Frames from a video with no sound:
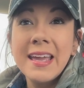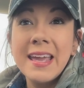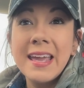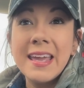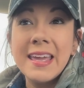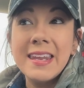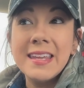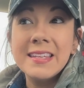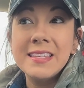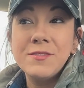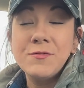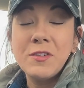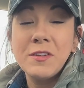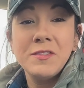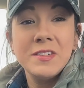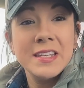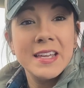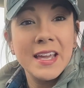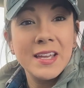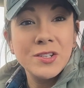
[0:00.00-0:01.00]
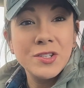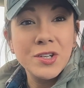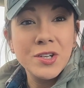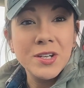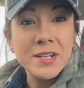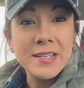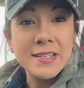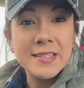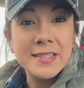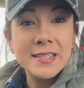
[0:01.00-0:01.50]
It is 58
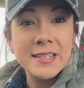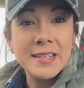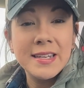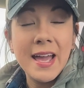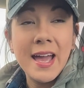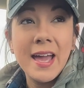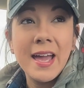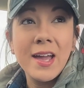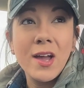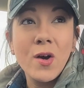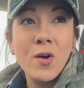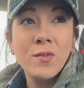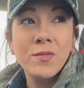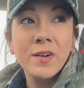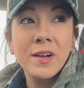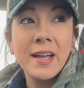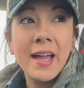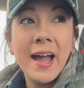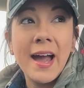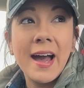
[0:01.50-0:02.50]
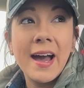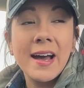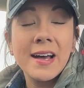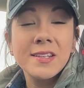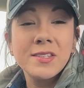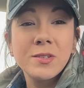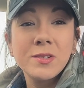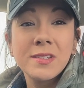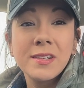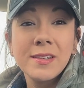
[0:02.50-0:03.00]
degrees today,
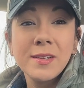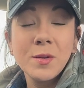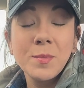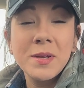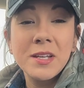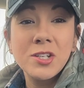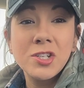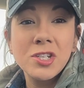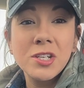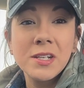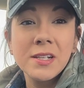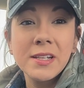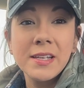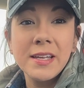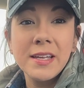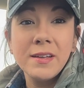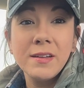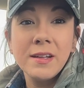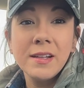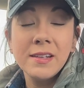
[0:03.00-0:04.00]
overcast, so it's a little bit chilly.